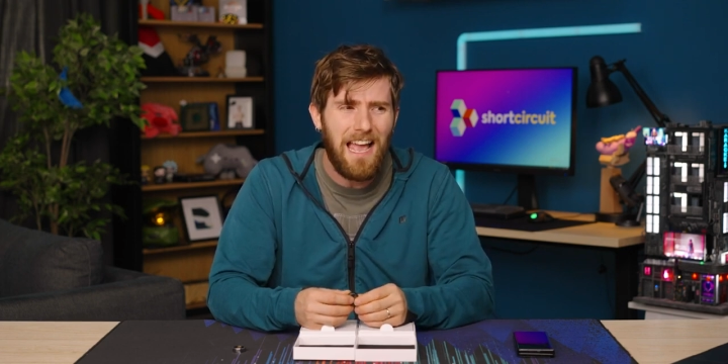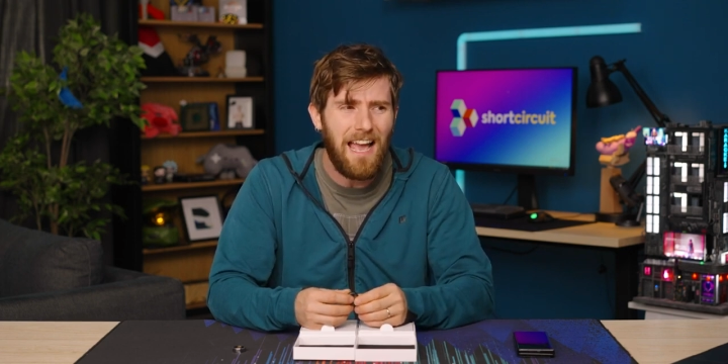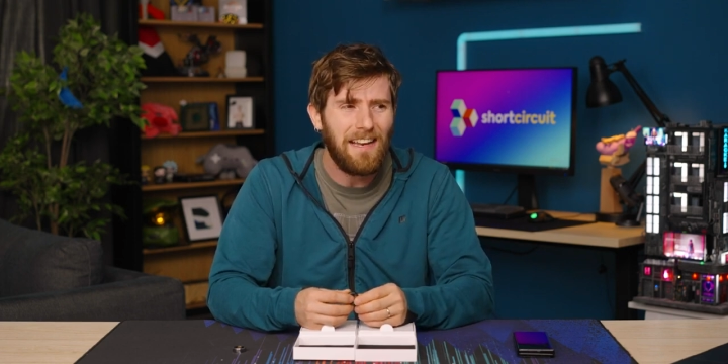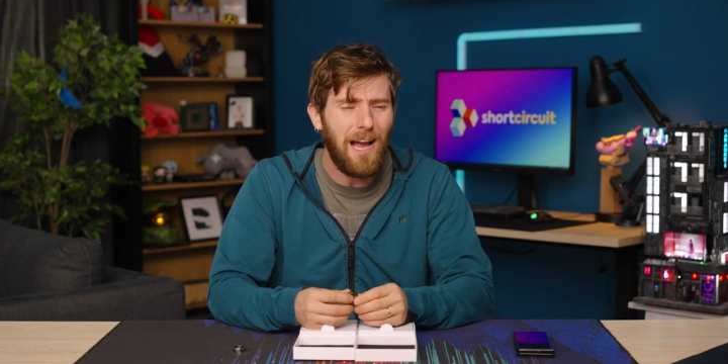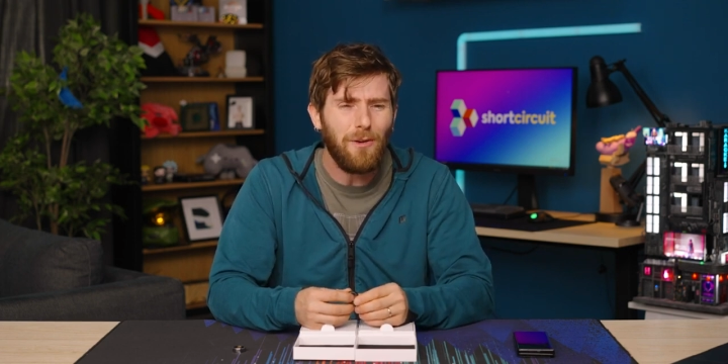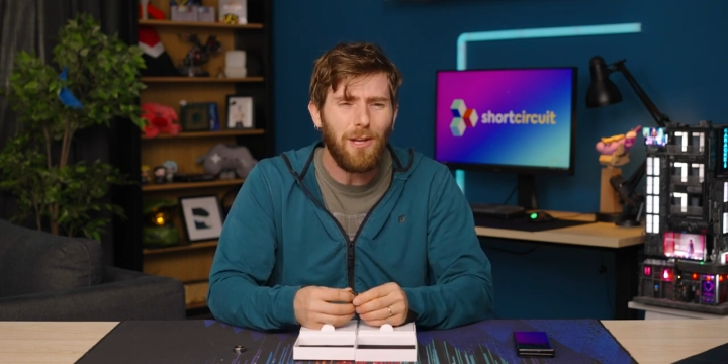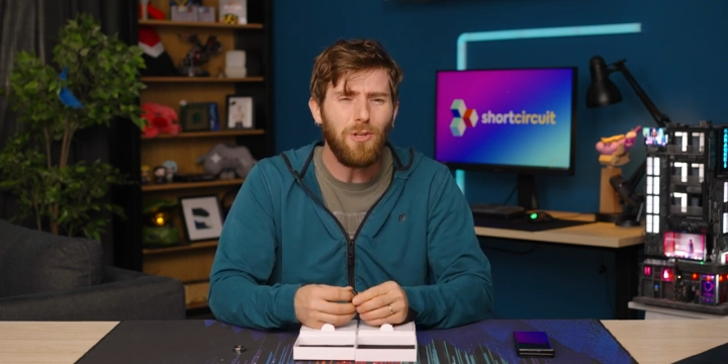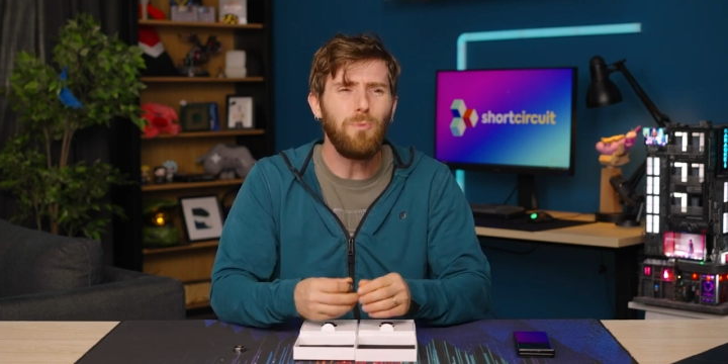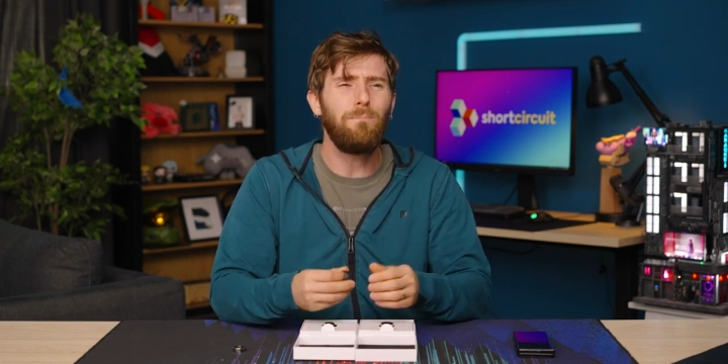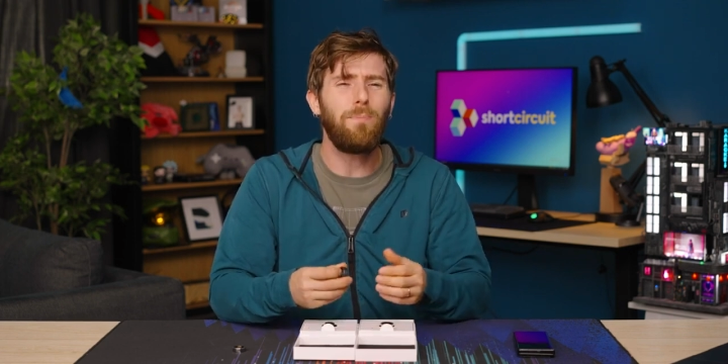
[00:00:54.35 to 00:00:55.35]
And how can
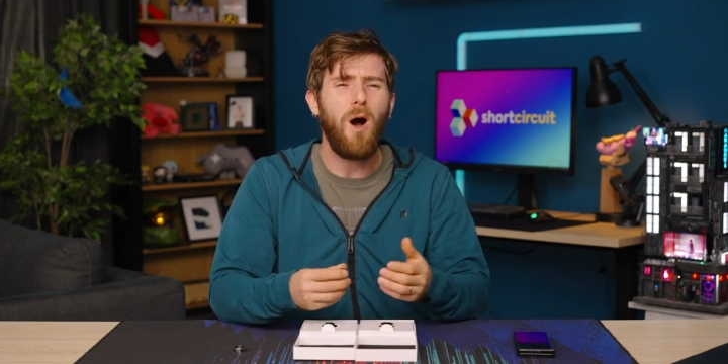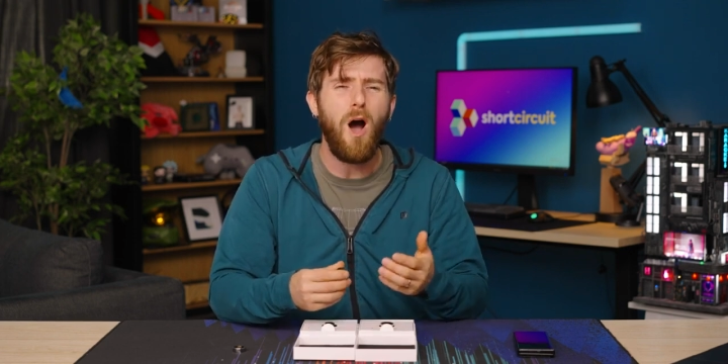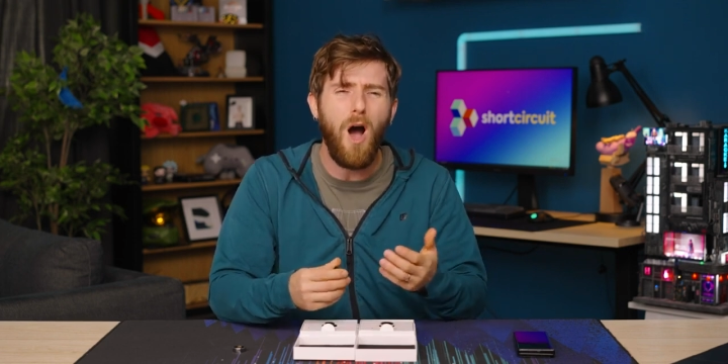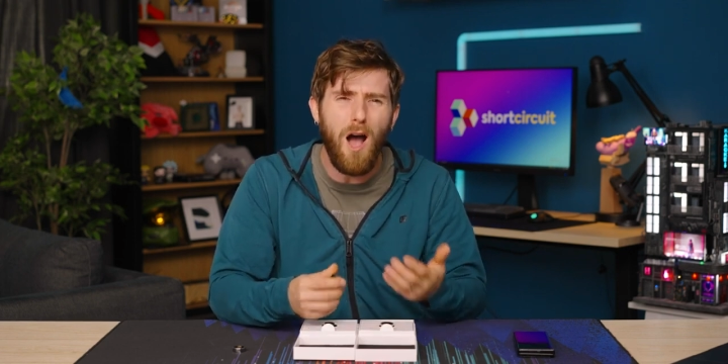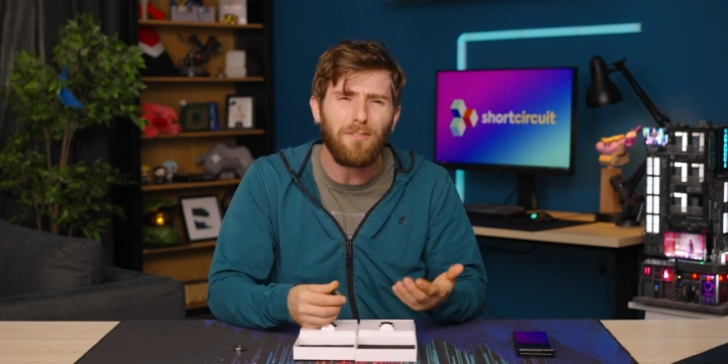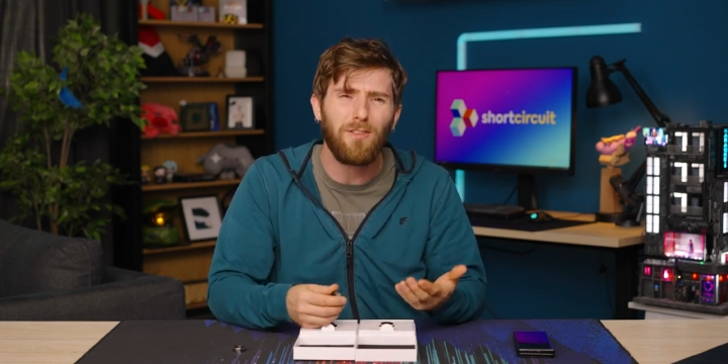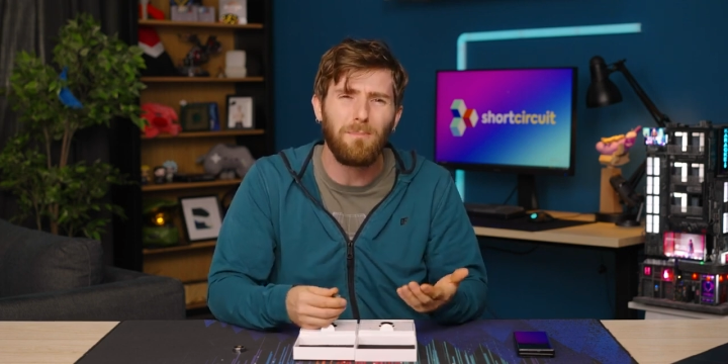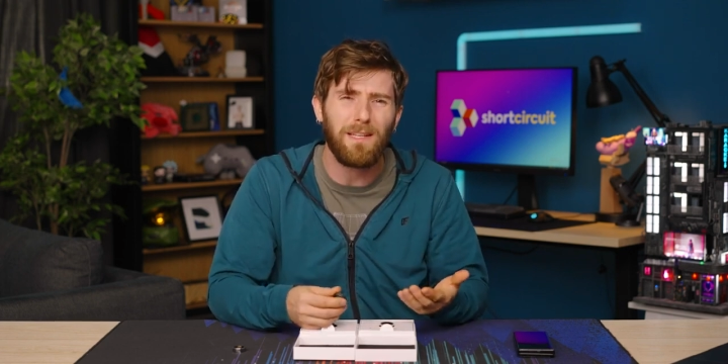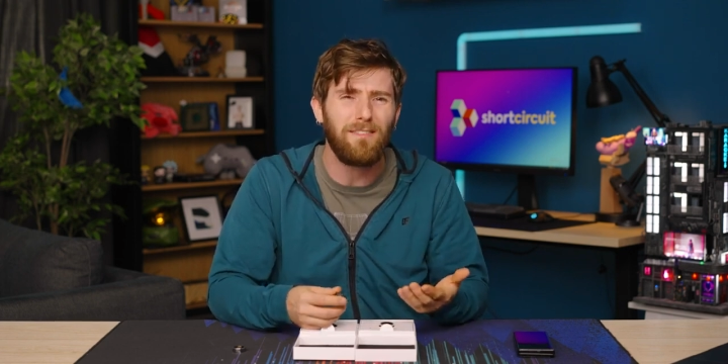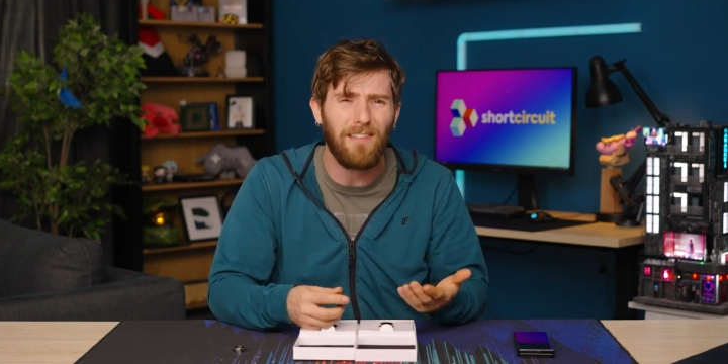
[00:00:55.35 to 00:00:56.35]
you
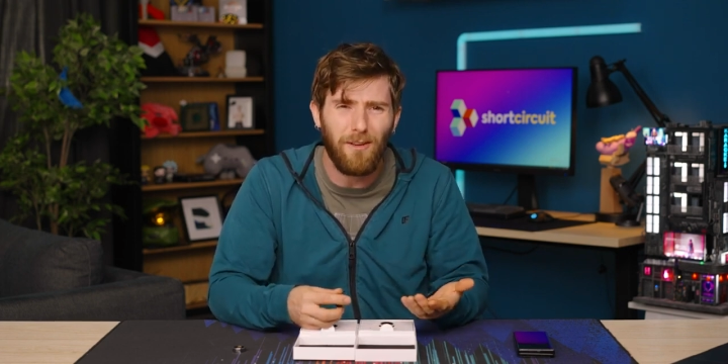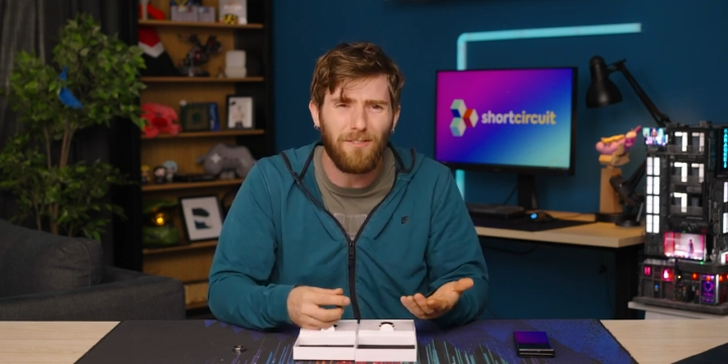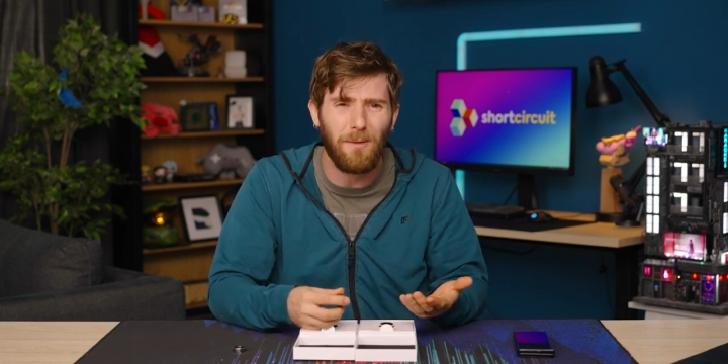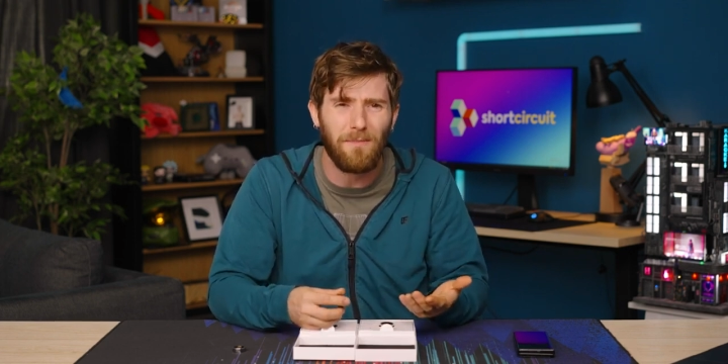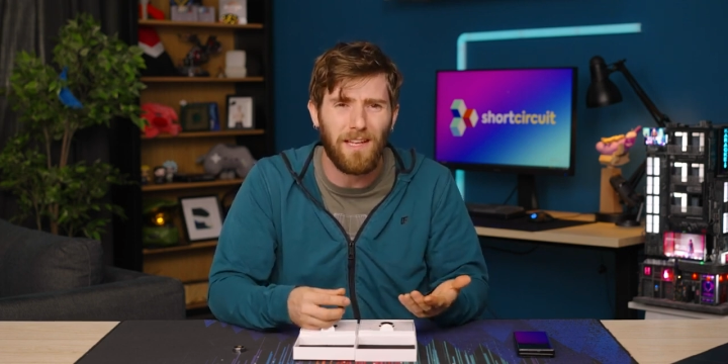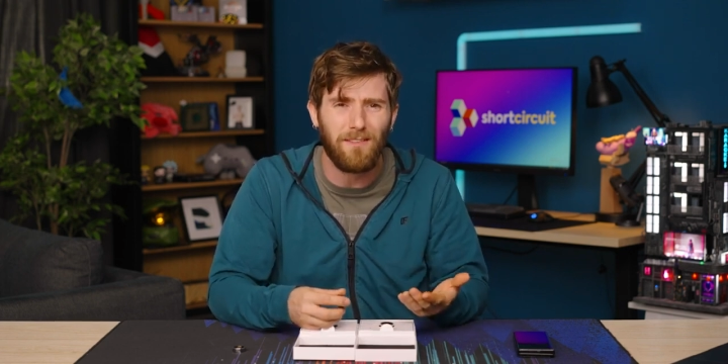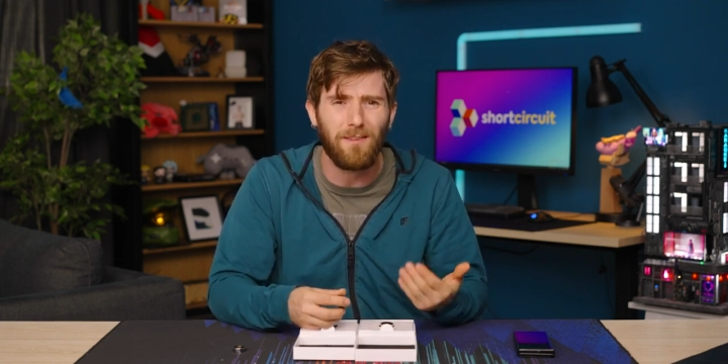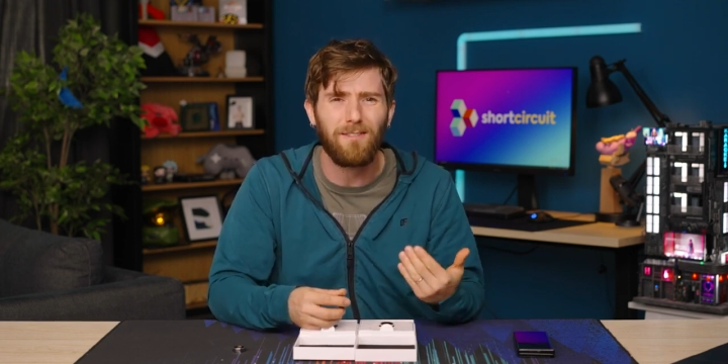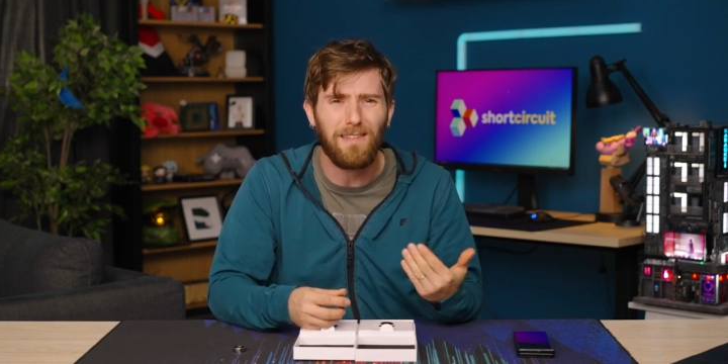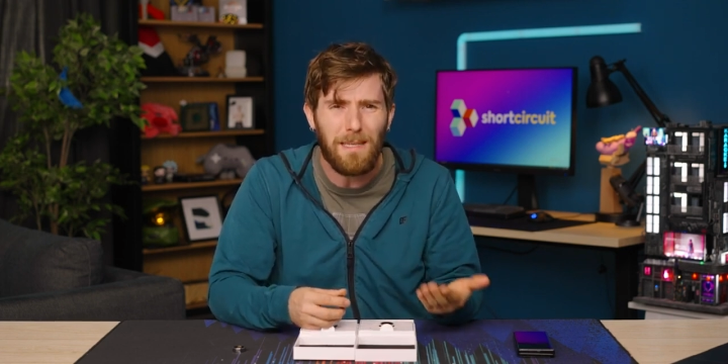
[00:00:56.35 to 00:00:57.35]
possibly sell something as a
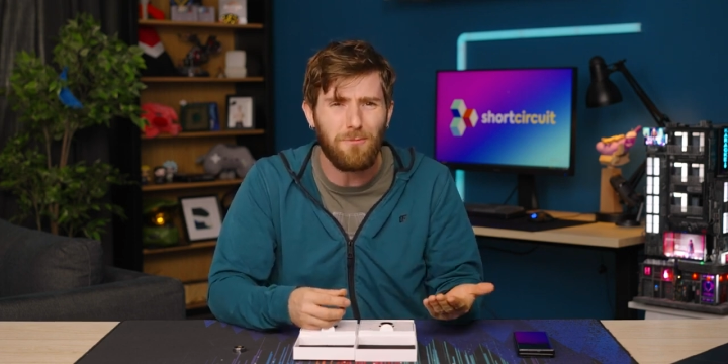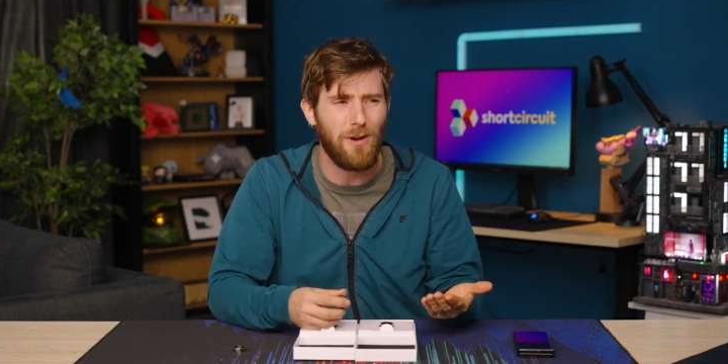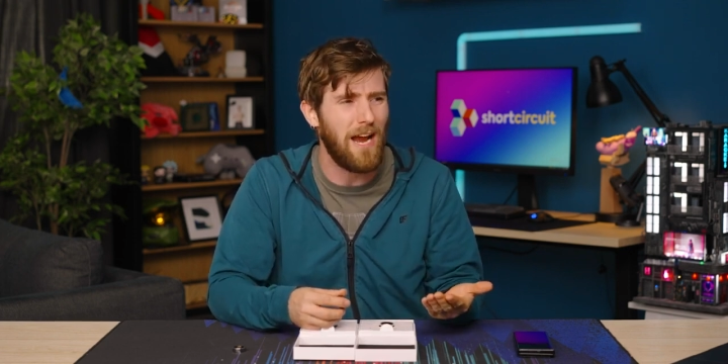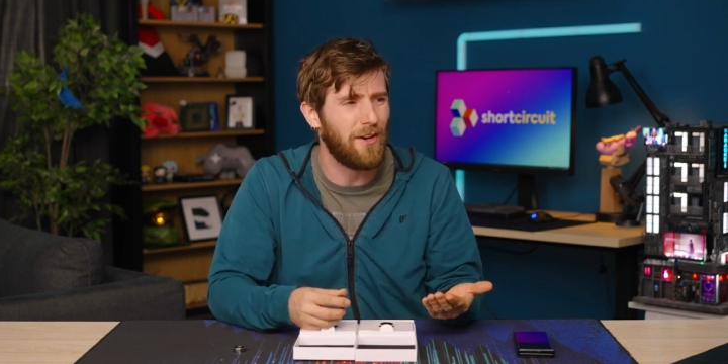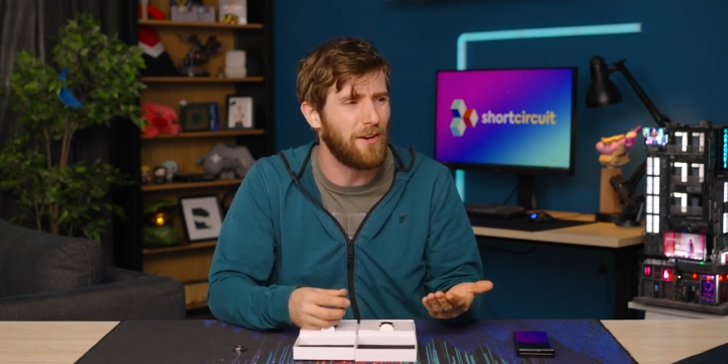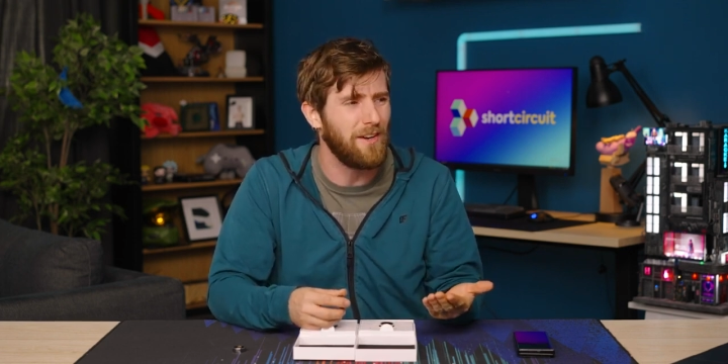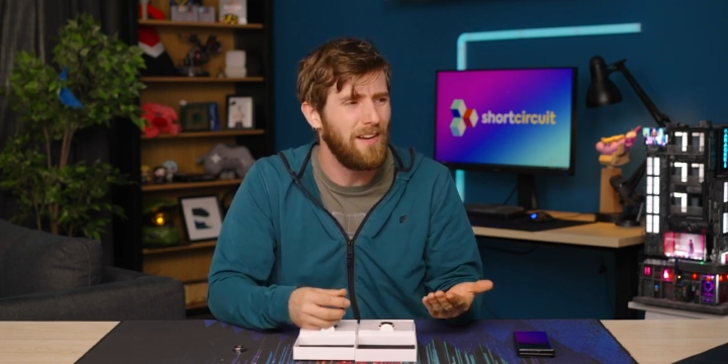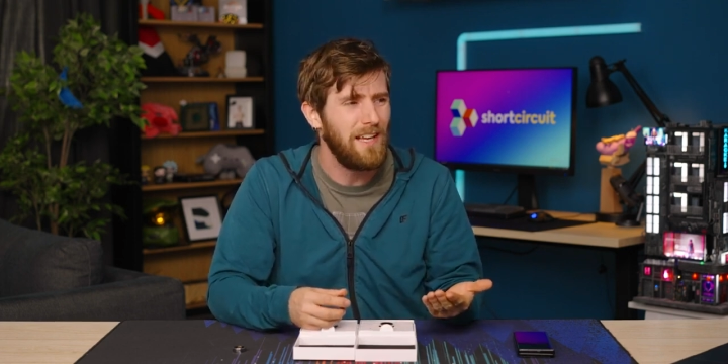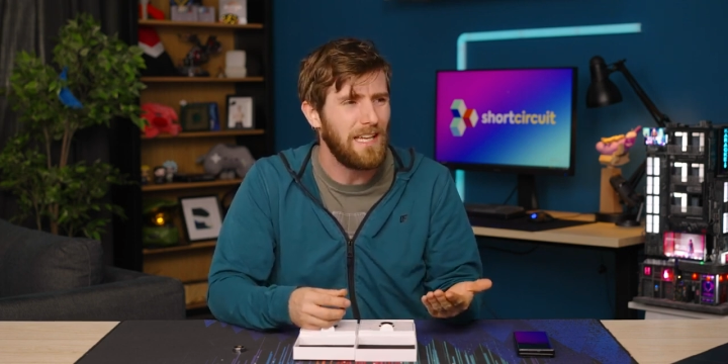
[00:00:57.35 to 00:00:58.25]
sleep tracker